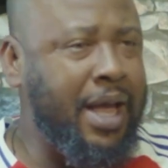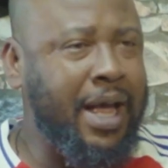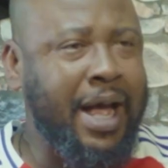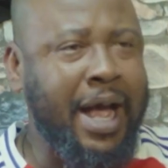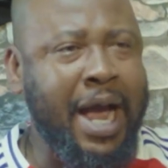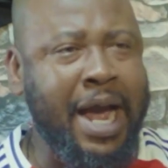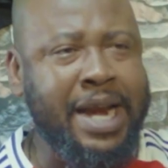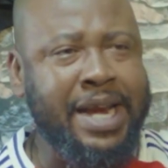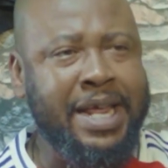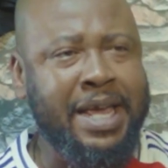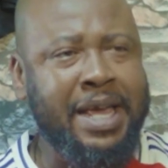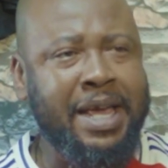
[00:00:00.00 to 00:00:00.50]

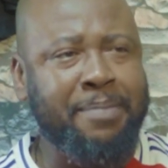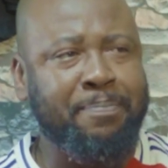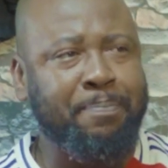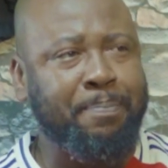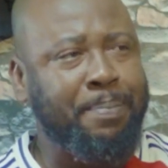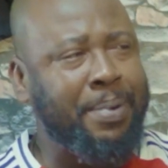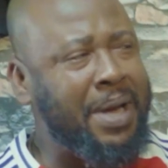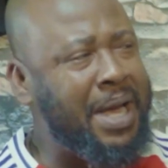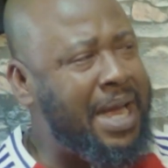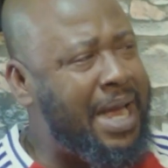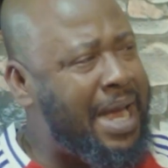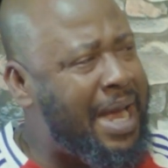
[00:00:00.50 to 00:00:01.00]
And he
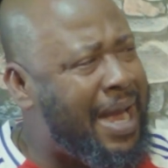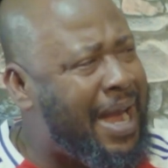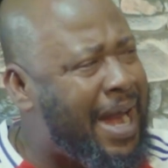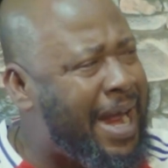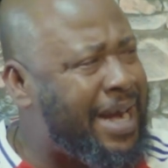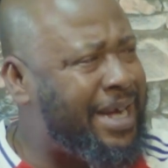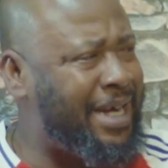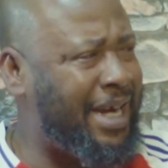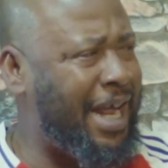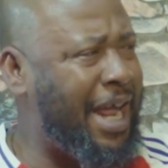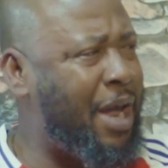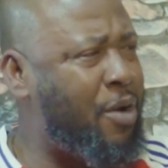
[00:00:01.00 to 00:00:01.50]

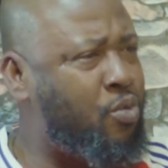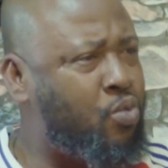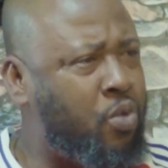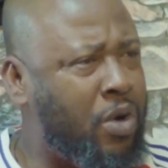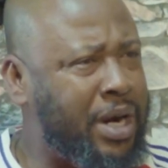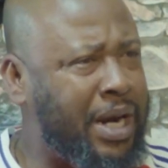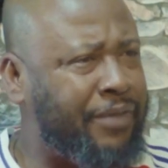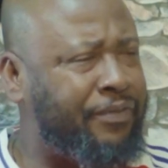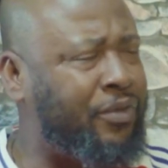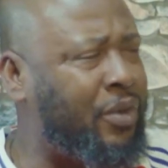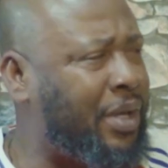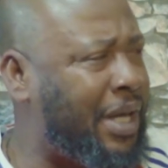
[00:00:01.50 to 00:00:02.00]
played a
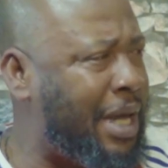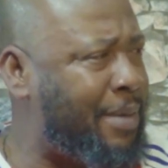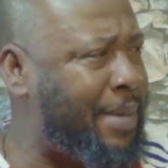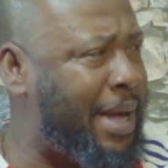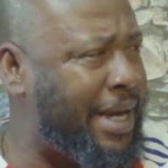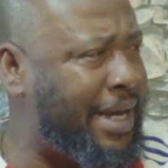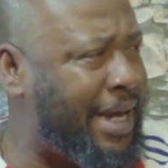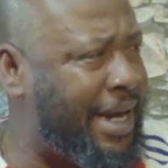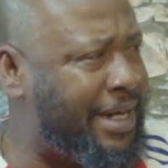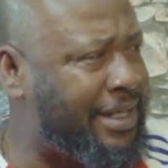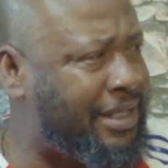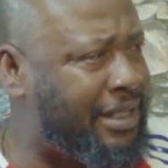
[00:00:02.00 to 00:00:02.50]
wonderful game
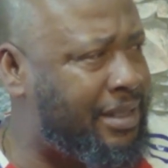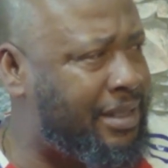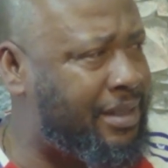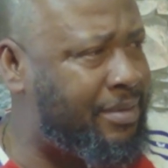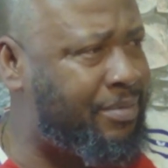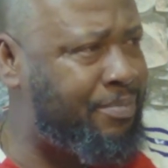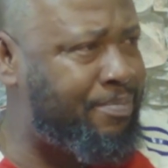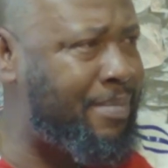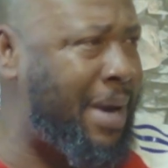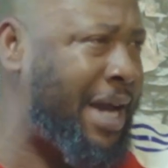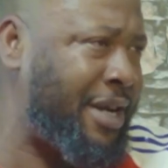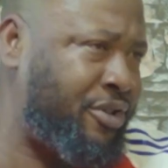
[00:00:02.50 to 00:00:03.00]
against
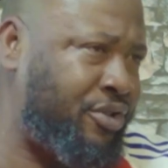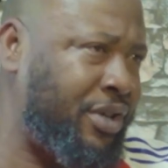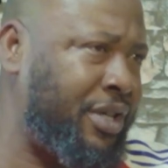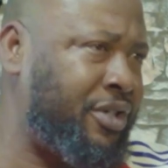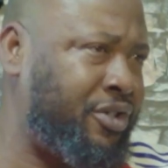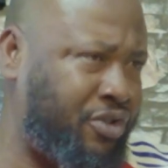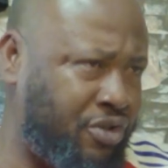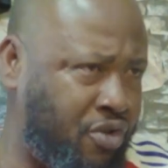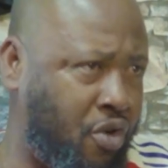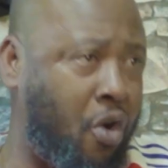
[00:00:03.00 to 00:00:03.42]
Madrid,